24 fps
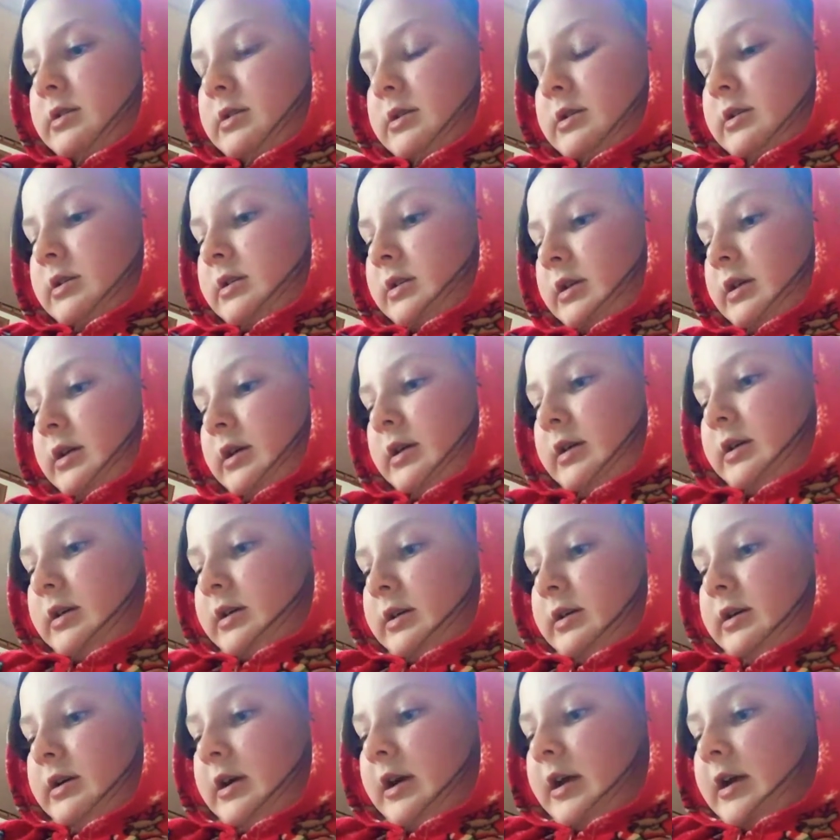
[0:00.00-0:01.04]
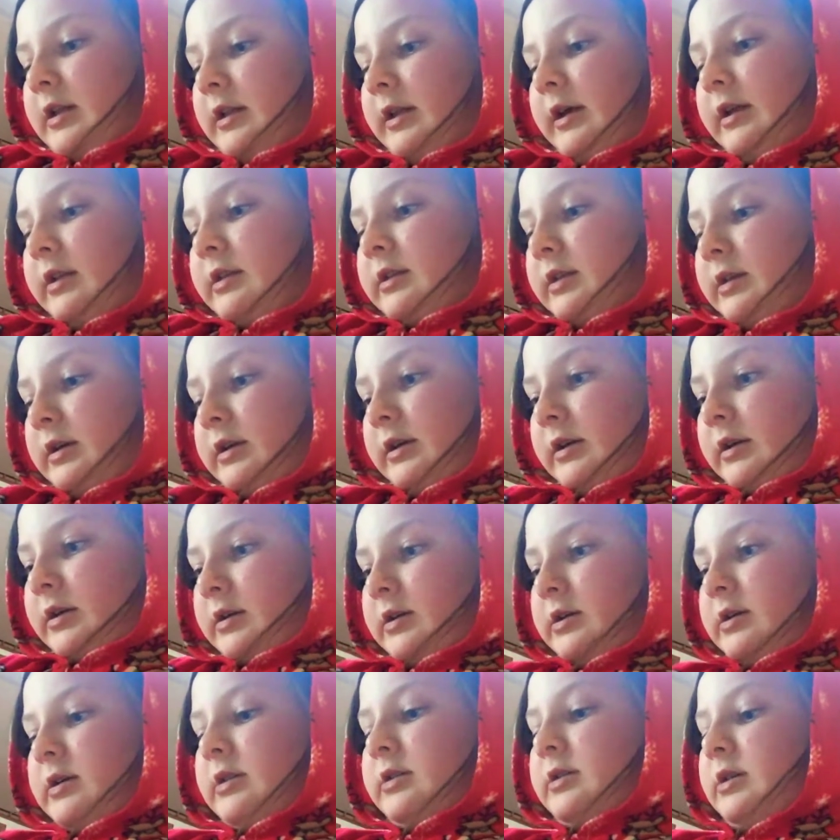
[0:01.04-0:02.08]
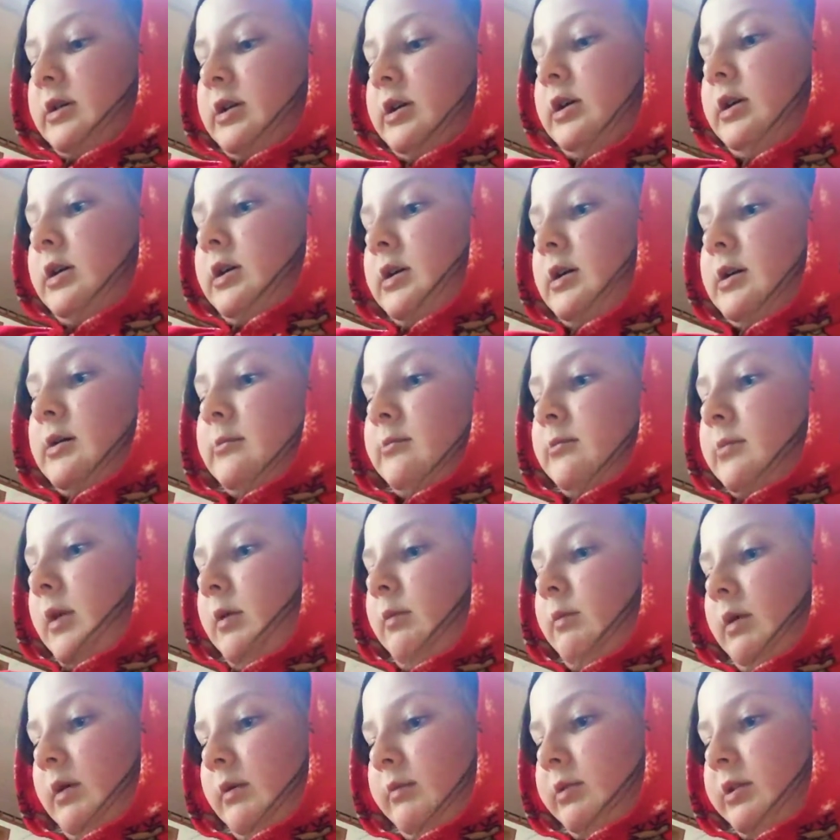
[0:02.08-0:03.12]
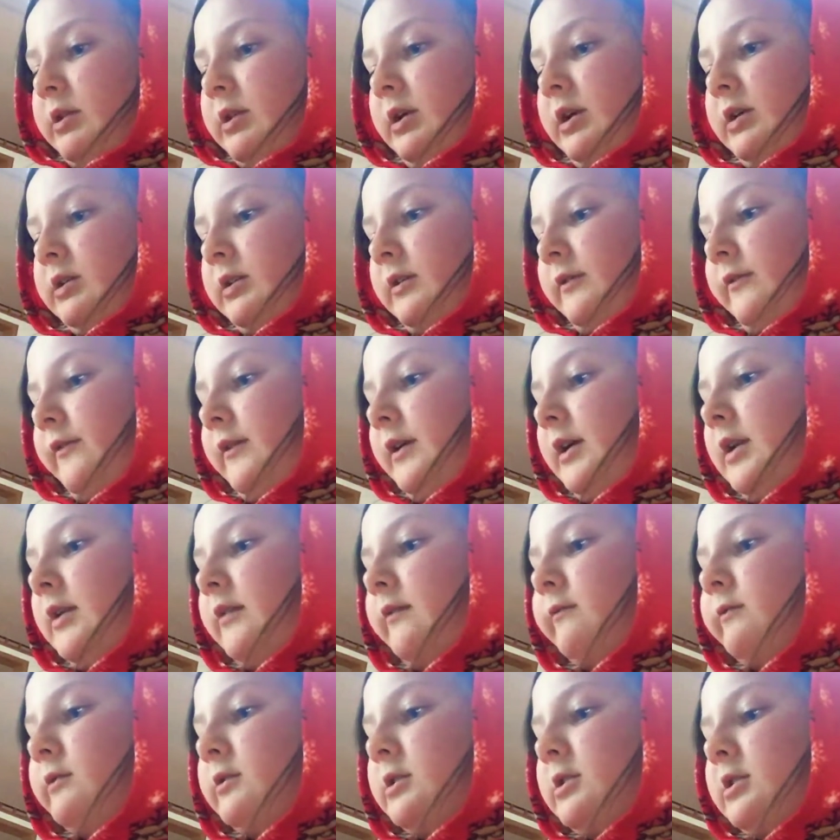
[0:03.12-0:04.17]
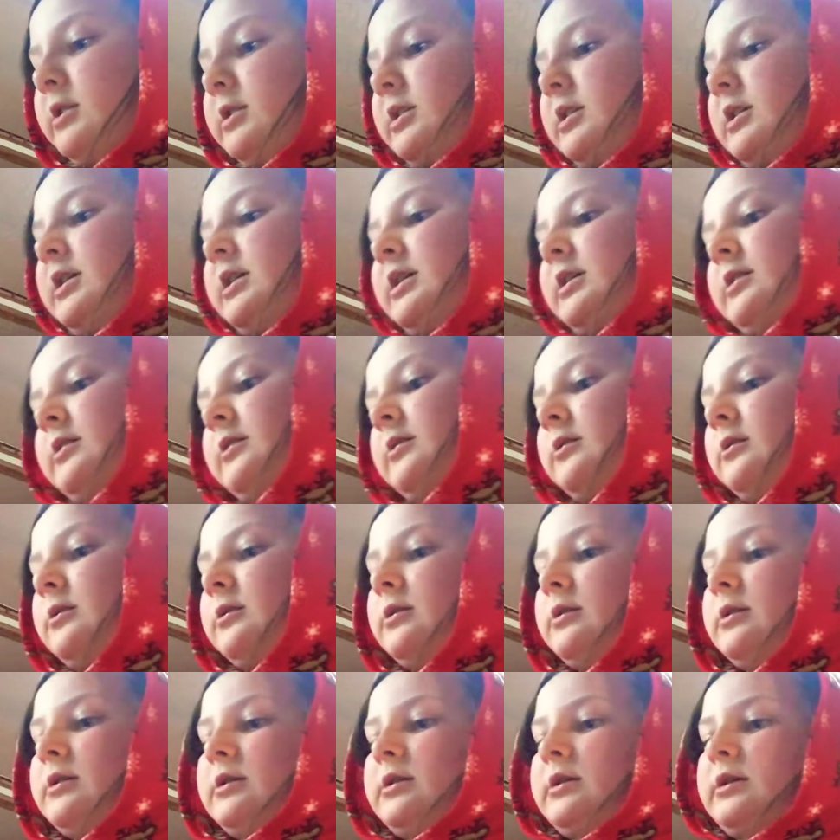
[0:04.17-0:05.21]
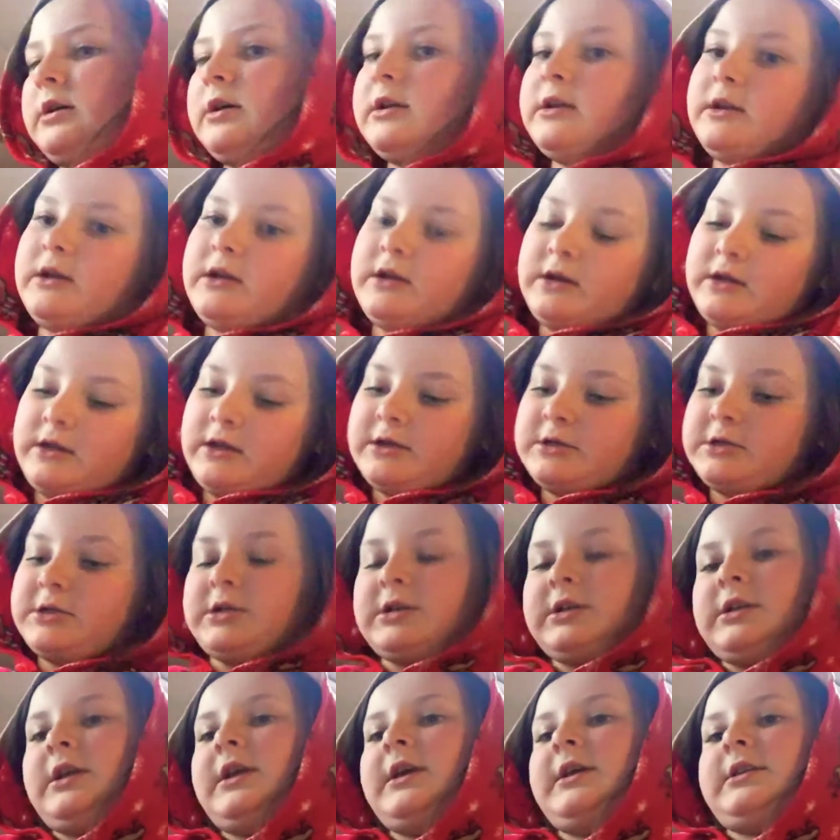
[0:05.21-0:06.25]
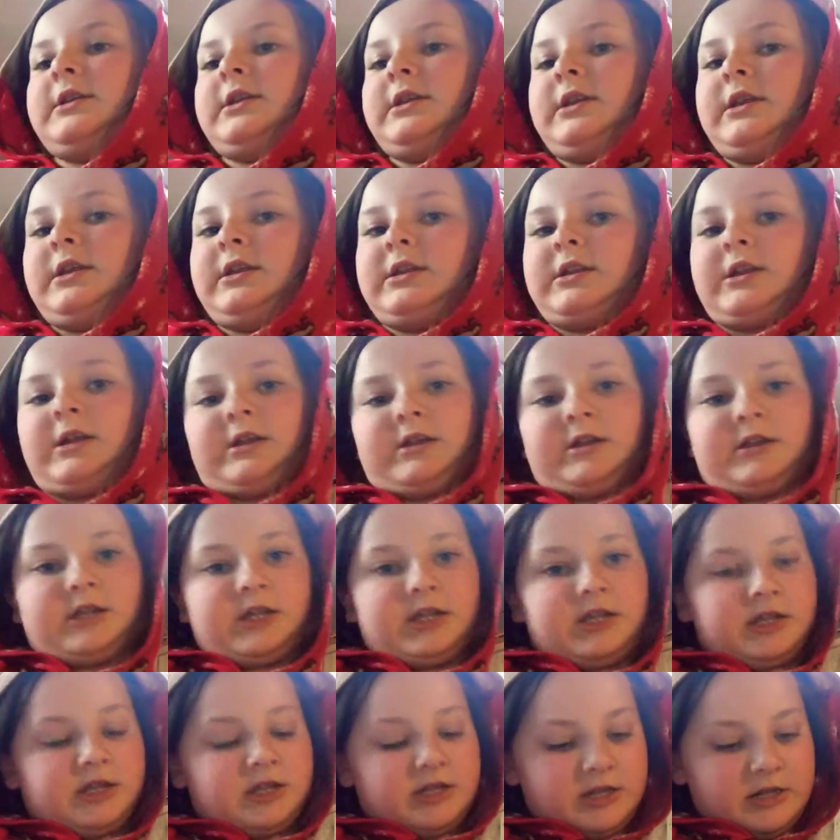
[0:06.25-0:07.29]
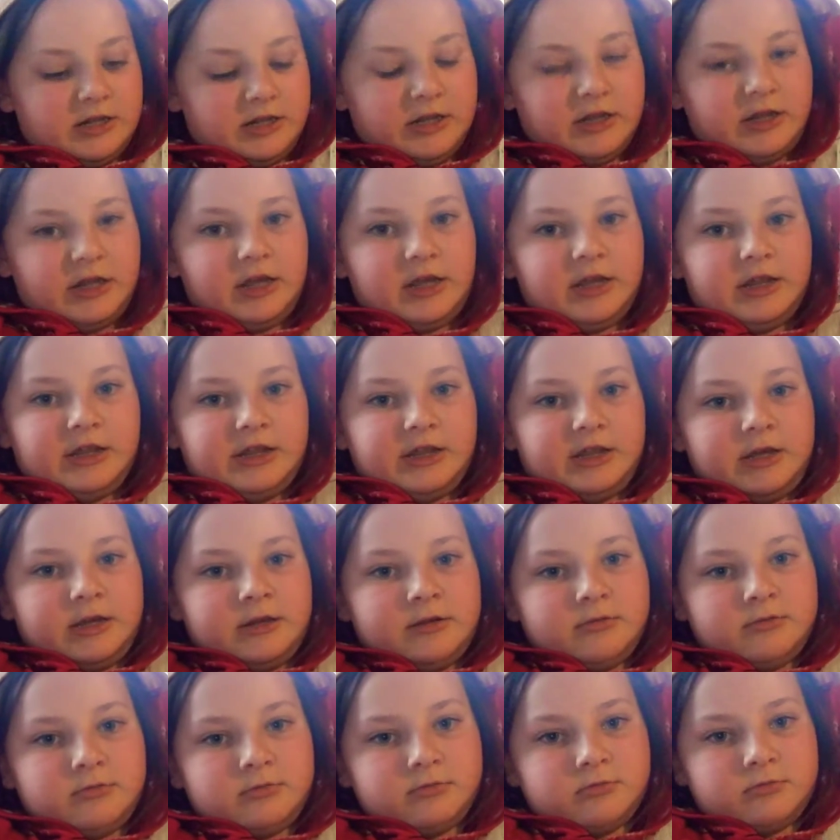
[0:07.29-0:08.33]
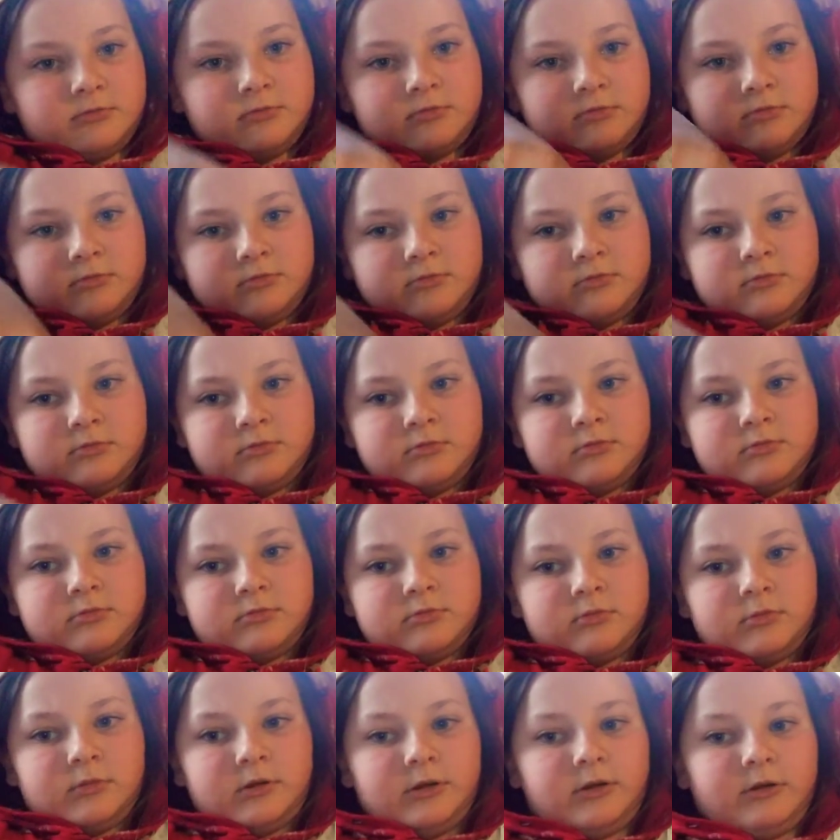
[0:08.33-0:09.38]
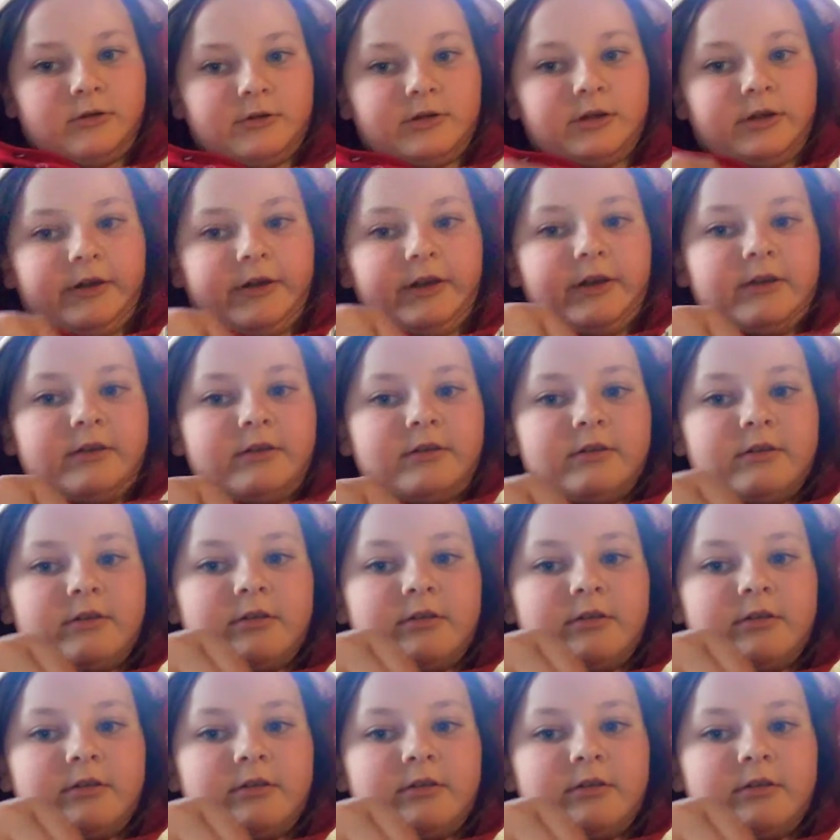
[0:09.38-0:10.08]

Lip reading: And I like to cook. My mom's not a fan of cooking. And then it should get to this consistency, see? Oh, sorry.